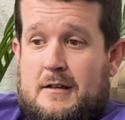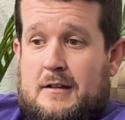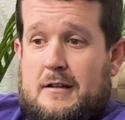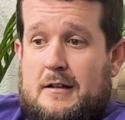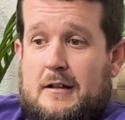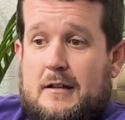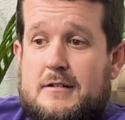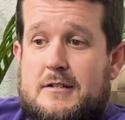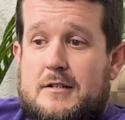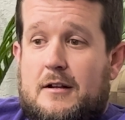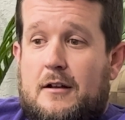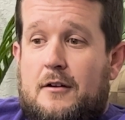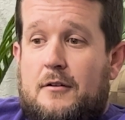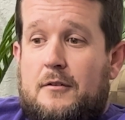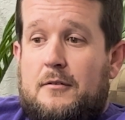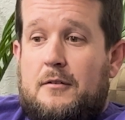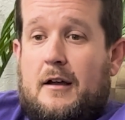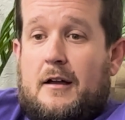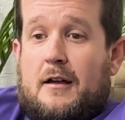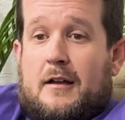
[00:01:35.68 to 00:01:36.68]
And
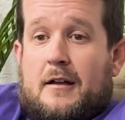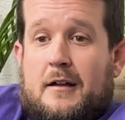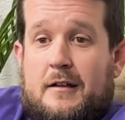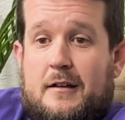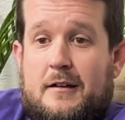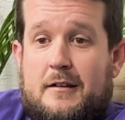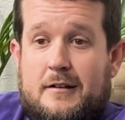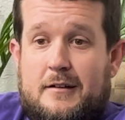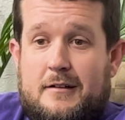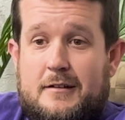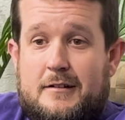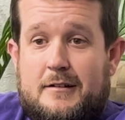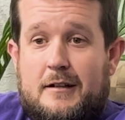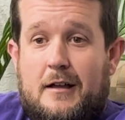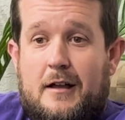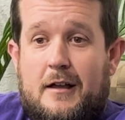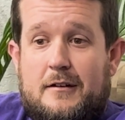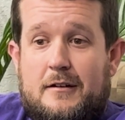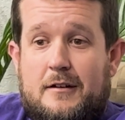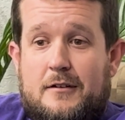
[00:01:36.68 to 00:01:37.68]
so I
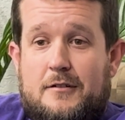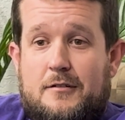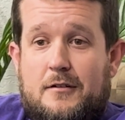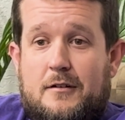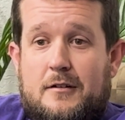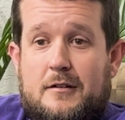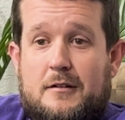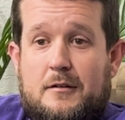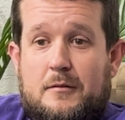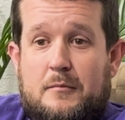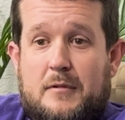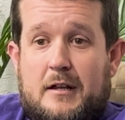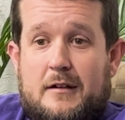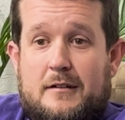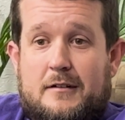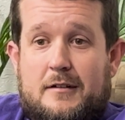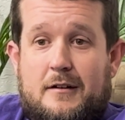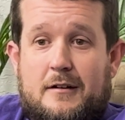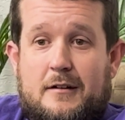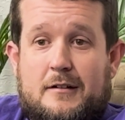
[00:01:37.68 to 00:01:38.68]
got in the truck about
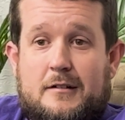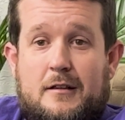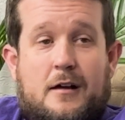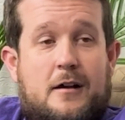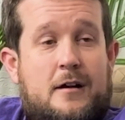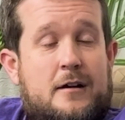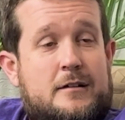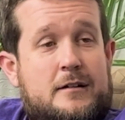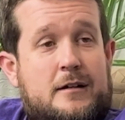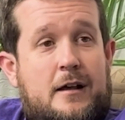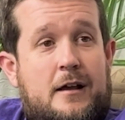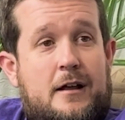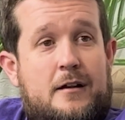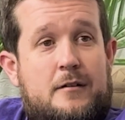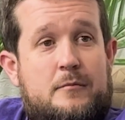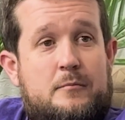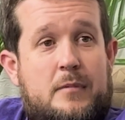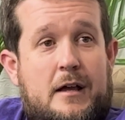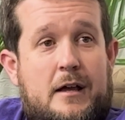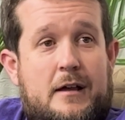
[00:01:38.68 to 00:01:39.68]
10 o'clock and
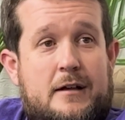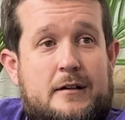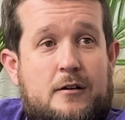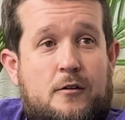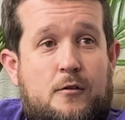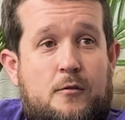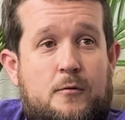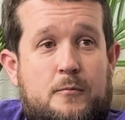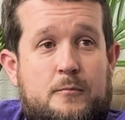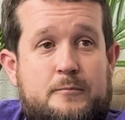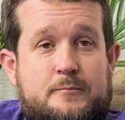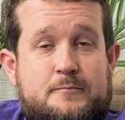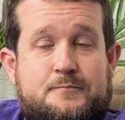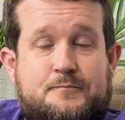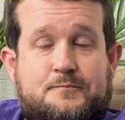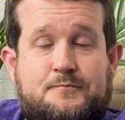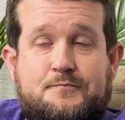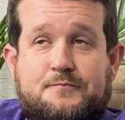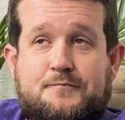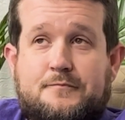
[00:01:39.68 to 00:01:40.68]
headed back home.
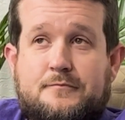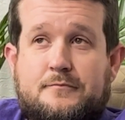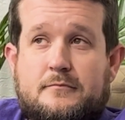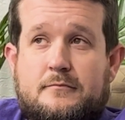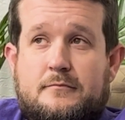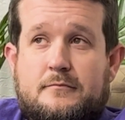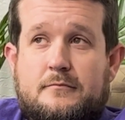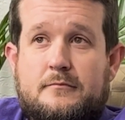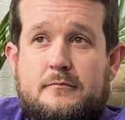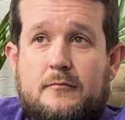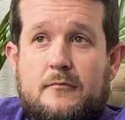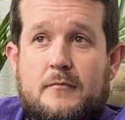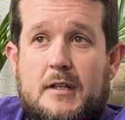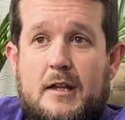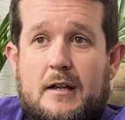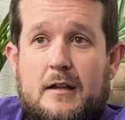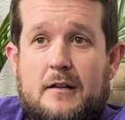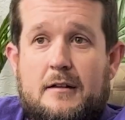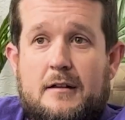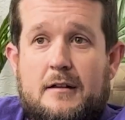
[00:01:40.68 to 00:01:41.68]
And